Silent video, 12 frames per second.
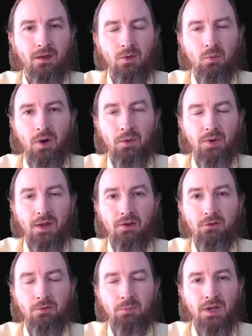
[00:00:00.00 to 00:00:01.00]
Why would I
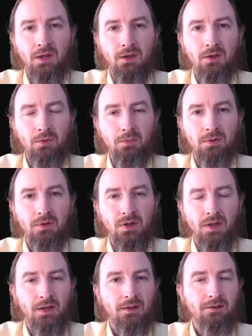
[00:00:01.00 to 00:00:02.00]
use Minikube?
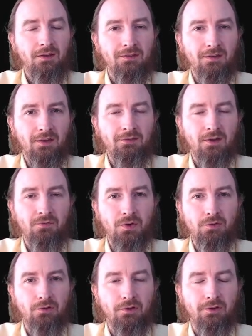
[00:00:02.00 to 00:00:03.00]
It does nested
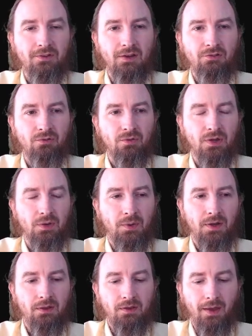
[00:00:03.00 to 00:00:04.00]
virtualization really
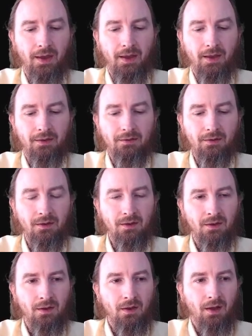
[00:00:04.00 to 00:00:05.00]
well, and
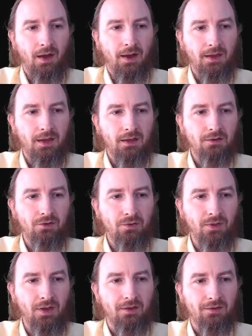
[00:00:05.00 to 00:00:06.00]
I can do
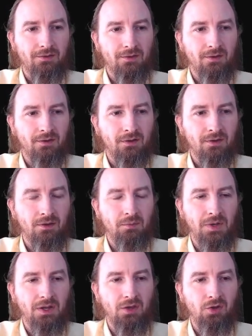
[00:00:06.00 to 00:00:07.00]
this,
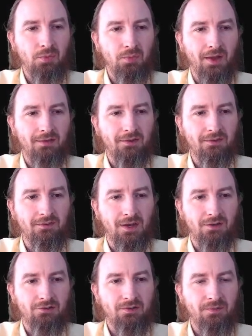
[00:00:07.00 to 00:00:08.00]
Minikube
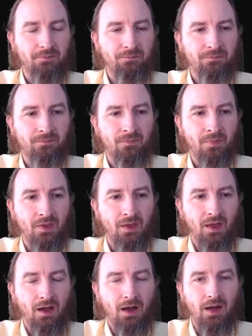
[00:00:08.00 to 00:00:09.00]
SSH.
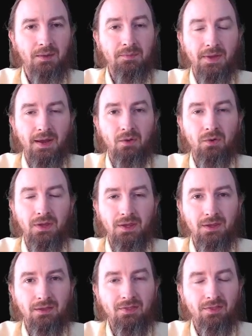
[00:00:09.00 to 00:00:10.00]
I'm now
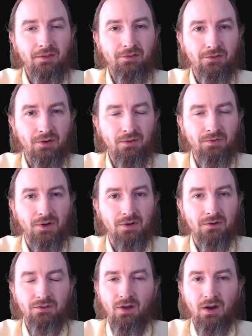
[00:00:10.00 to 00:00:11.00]
in the
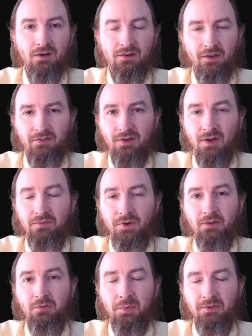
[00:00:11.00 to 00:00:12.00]
server. Docker Desktop
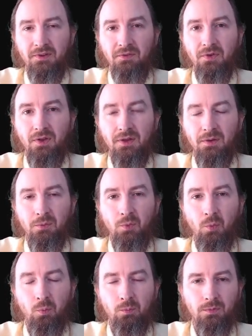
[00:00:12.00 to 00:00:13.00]
very specifically
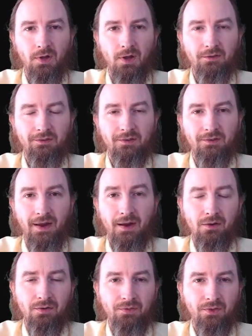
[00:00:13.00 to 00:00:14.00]
locks us
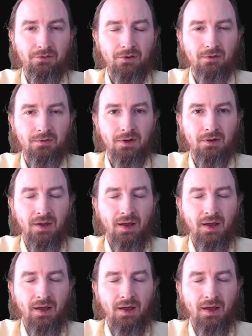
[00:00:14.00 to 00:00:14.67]
out of the server.